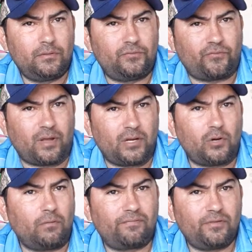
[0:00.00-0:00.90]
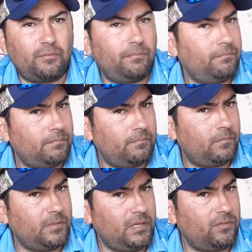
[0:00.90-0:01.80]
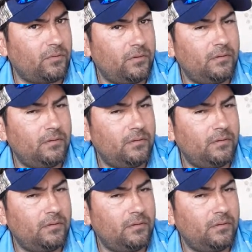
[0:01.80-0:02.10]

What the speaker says: try to go for them either.